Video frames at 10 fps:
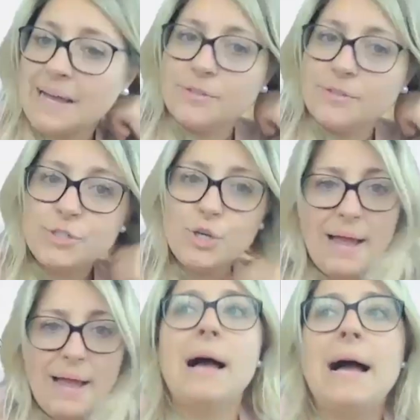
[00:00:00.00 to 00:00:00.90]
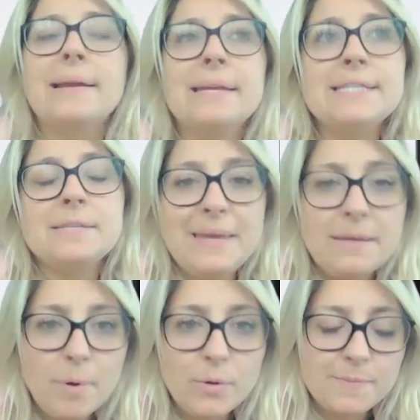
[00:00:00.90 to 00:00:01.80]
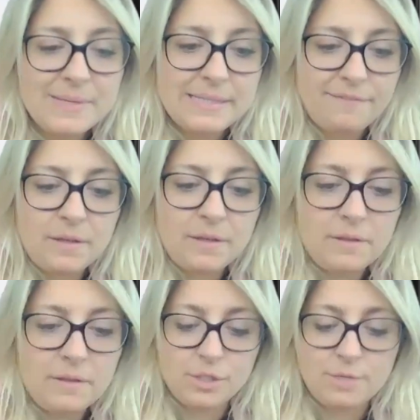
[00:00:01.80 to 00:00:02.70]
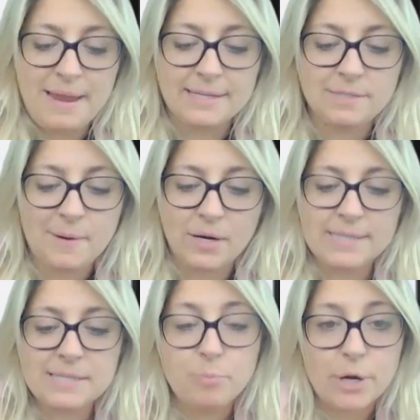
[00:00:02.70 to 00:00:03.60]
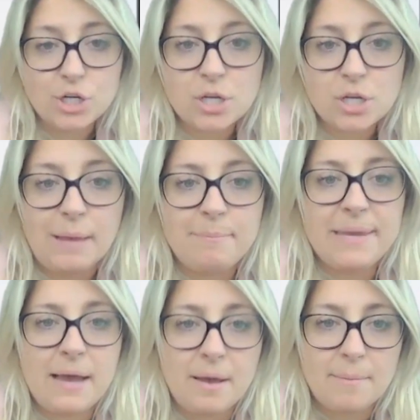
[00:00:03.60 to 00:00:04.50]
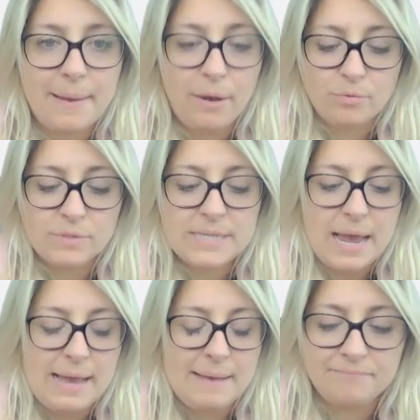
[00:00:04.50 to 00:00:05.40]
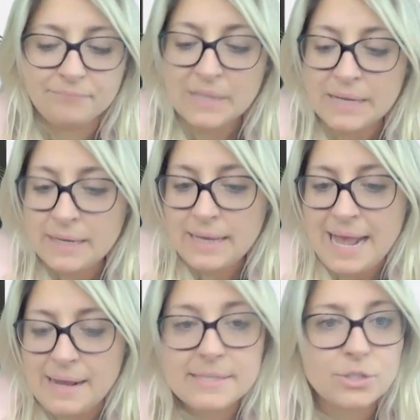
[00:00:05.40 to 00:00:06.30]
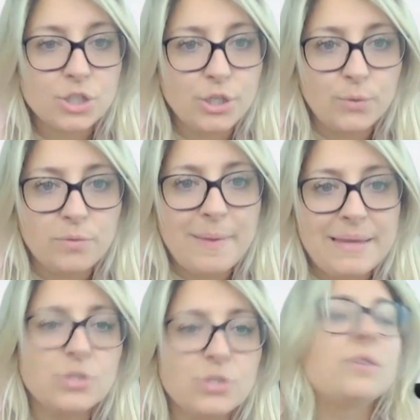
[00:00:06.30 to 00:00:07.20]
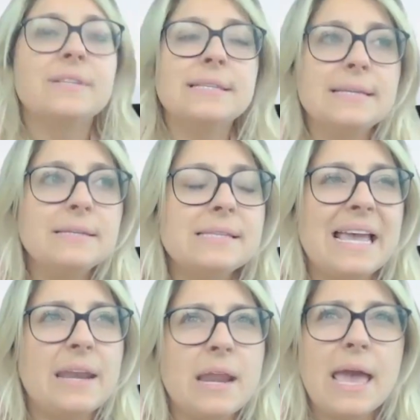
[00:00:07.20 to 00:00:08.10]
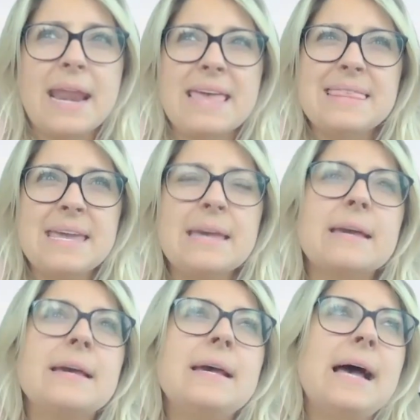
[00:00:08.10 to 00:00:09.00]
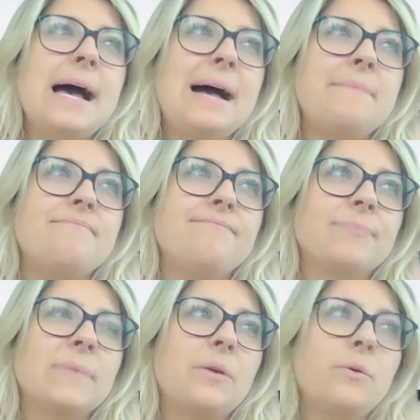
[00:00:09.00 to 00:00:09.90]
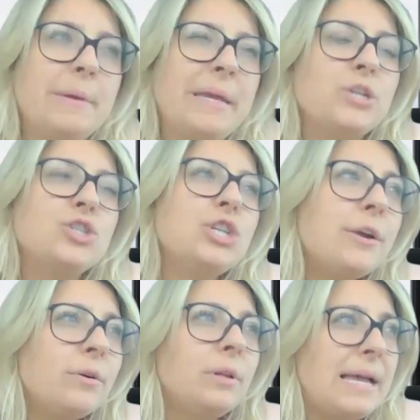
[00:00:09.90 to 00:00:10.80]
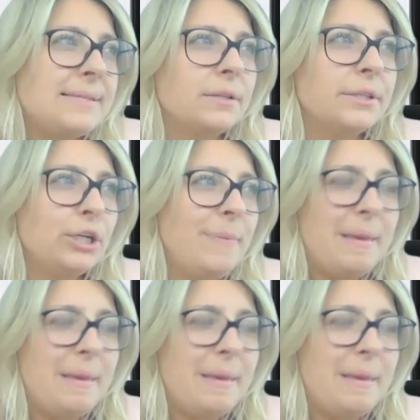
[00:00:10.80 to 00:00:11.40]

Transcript: so I can speak most specifically to my experience in British Columbia about access to youth-based services, and I think we can generalize a little